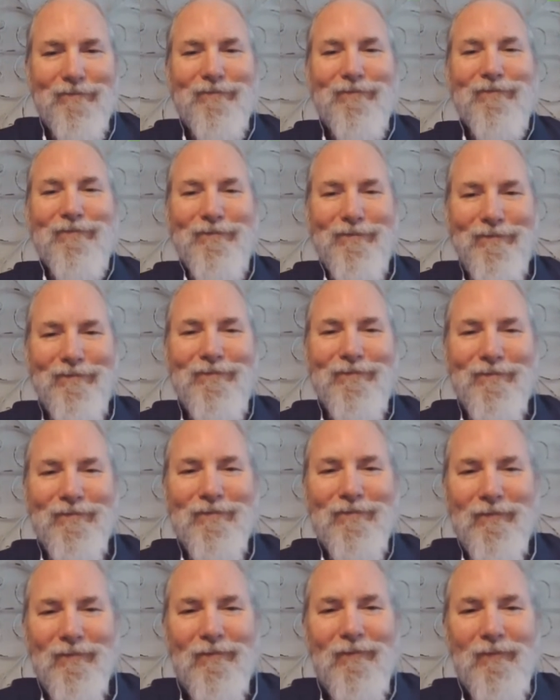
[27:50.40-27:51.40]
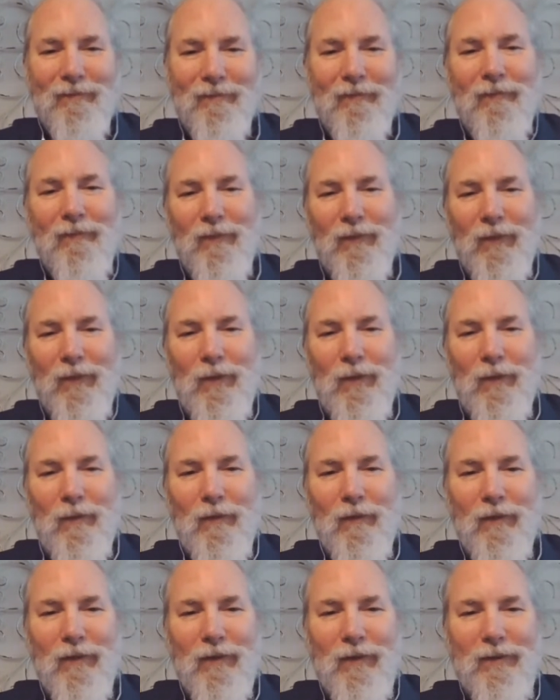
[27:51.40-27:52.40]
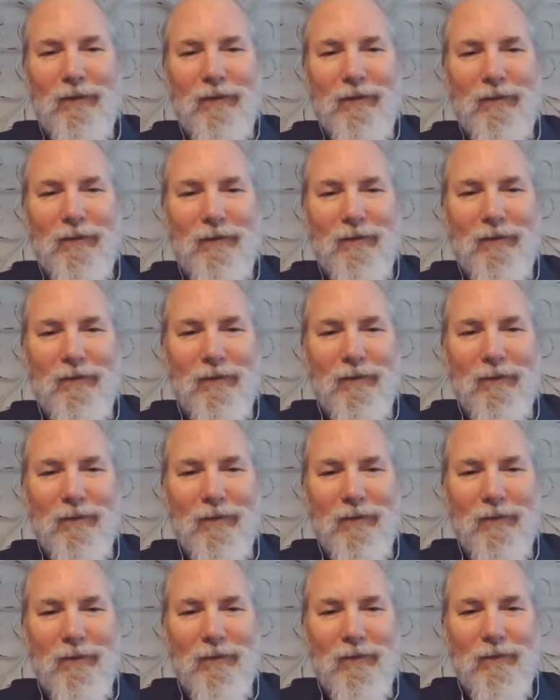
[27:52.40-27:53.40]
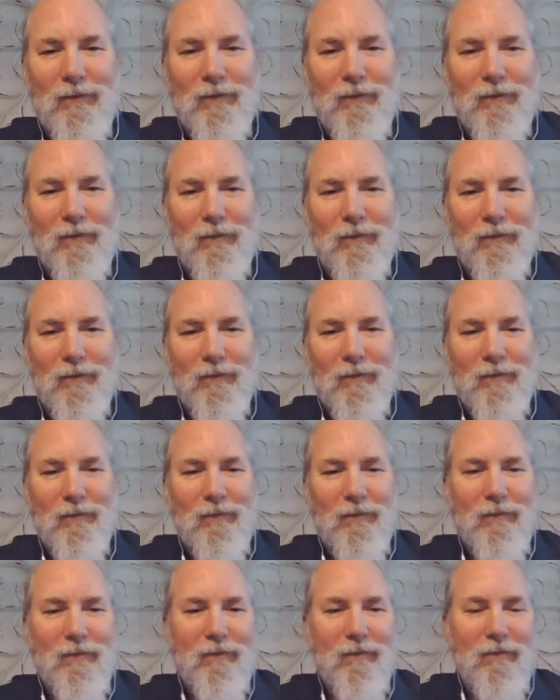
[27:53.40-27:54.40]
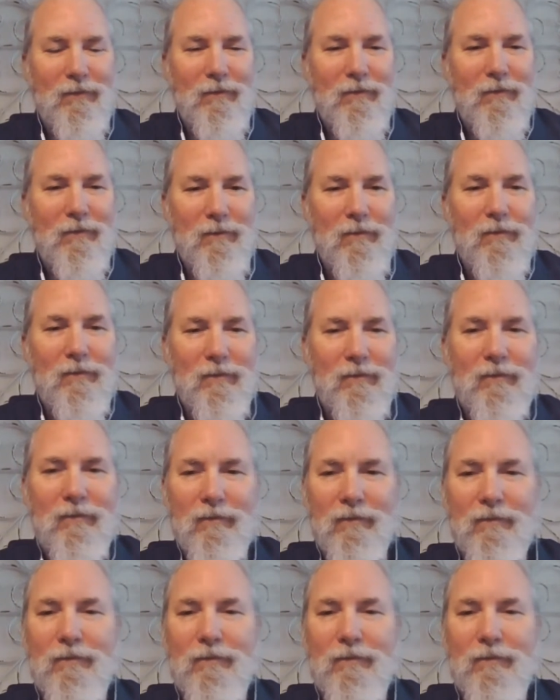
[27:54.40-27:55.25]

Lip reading: (silent)